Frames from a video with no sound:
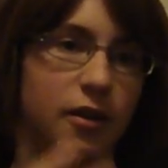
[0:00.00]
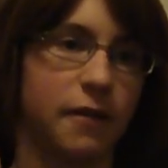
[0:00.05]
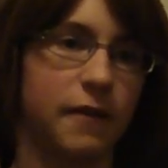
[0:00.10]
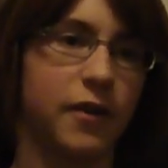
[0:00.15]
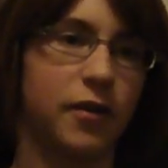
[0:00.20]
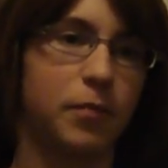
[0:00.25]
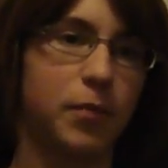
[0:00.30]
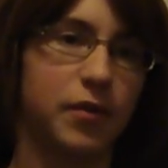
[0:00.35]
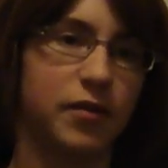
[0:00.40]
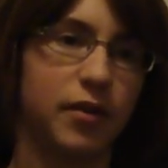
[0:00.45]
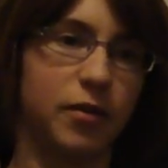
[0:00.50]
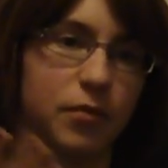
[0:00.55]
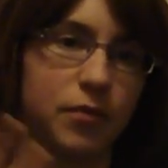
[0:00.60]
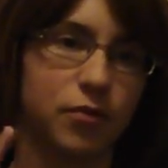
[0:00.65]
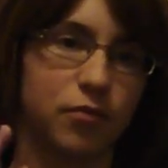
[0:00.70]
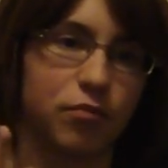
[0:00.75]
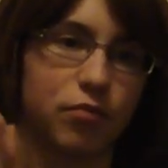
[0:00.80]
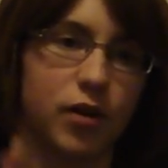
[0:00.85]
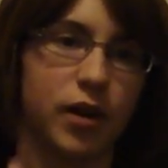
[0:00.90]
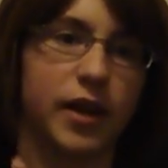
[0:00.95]
This PC was
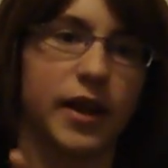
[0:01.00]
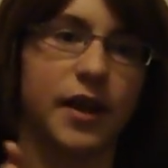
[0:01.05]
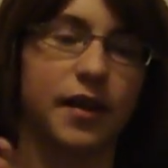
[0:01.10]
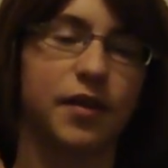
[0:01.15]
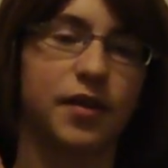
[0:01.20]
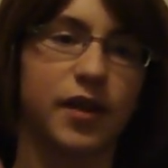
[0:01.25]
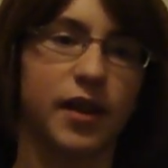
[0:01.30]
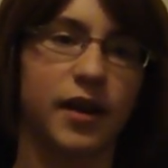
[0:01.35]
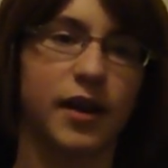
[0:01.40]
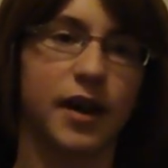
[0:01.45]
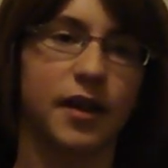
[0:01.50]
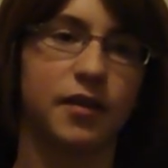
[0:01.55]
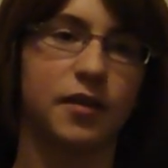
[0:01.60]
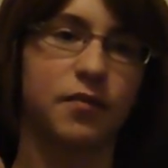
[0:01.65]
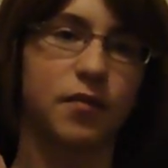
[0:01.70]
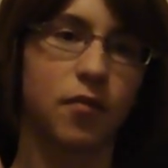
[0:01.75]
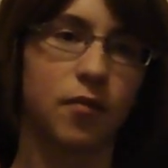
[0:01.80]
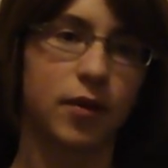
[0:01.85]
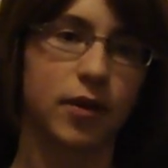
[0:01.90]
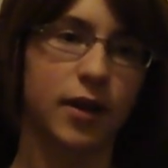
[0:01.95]
really a thing I
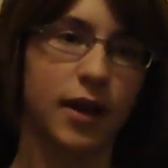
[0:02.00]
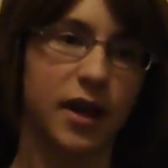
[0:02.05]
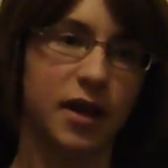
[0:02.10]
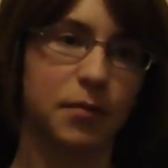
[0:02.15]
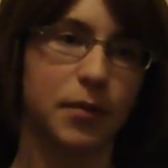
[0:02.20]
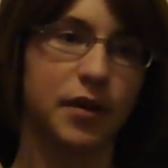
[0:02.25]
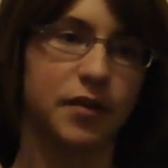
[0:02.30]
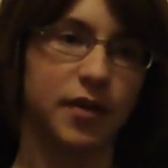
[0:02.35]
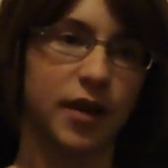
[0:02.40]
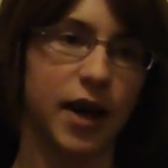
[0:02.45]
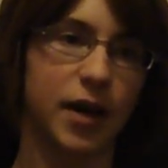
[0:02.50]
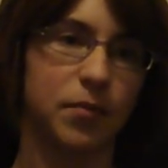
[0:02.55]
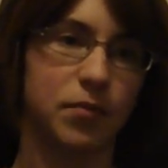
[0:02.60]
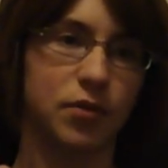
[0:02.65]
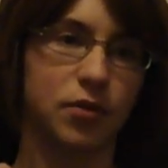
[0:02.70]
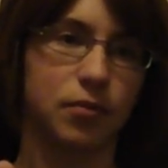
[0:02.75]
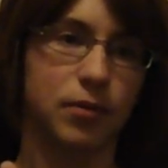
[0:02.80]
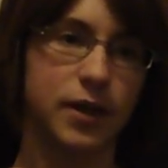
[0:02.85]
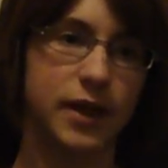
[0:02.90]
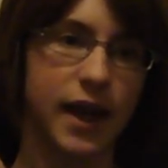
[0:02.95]
devoted a lot of my time
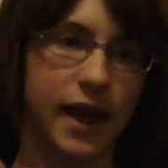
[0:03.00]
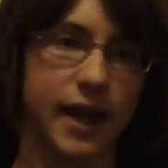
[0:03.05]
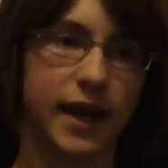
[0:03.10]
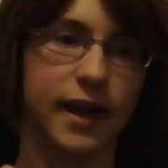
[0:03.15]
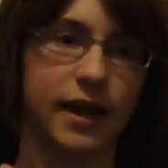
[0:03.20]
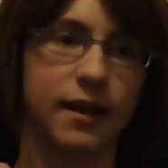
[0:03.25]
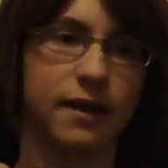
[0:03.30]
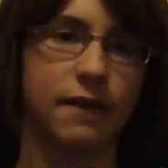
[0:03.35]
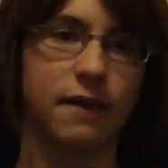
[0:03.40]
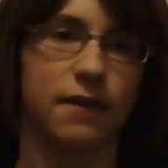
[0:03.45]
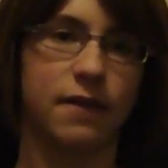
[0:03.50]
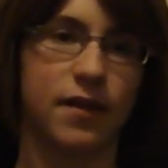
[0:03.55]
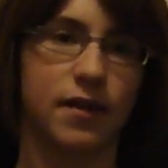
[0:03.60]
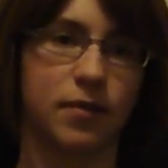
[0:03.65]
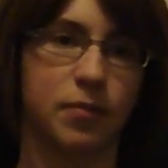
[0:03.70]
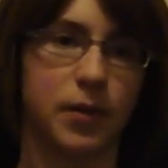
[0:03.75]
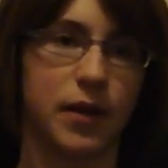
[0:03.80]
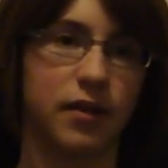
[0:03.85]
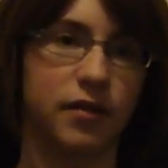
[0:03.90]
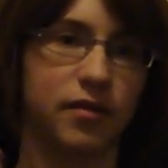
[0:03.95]
to getting this
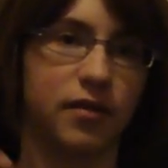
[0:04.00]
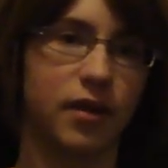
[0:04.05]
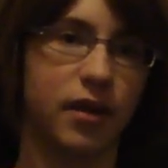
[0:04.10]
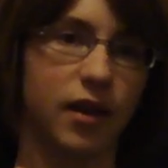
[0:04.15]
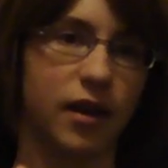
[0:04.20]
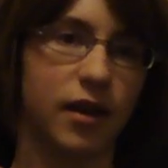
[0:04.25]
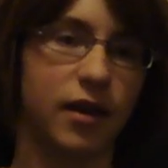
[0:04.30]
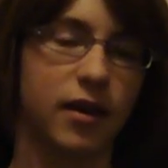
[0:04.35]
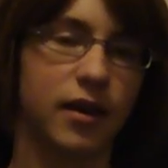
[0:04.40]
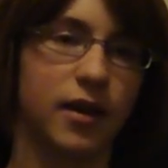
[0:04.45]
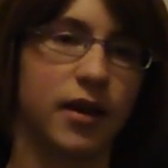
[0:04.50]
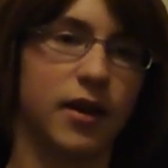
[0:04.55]
PC.